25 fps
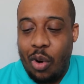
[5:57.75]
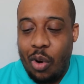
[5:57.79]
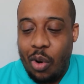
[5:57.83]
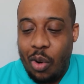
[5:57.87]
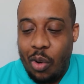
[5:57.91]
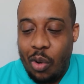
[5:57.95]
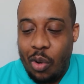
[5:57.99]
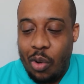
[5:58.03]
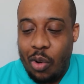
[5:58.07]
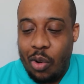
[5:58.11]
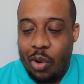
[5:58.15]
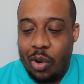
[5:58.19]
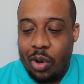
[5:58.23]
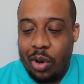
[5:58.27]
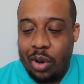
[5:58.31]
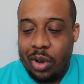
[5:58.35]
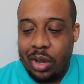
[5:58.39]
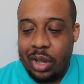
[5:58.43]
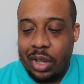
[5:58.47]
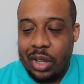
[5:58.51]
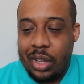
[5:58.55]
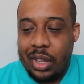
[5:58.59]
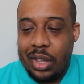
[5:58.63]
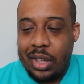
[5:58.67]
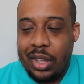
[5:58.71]
or...
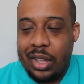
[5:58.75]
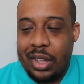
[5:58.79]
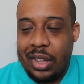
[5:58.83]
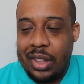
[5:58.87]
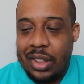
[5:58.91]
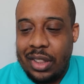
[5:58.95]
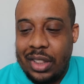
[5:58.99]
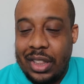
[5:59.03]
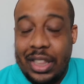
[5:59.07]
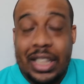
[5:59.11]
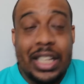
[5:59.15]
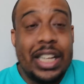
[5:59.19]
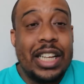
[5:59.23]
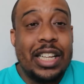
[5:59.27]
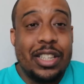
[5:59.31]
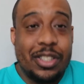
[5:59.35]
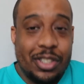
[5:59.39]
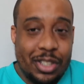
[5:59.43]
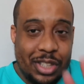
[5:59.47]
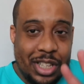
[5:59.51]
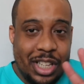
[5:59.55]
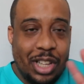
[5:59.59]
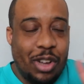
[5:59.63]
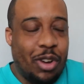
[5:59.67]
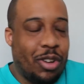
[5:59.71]

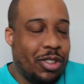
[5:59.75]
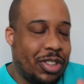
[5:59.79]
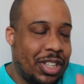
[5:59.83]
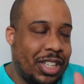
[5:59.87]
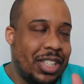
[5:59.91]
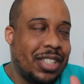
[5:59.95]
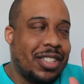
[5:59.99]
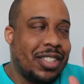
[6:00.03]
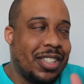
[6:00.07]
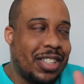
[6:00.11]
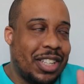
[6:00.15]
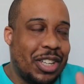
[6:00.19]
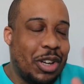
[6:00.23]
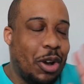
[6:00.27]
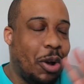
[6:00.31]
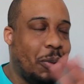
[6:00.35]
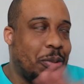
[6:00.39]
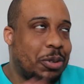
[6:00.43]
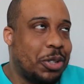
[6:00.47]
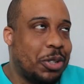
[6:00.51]
These are the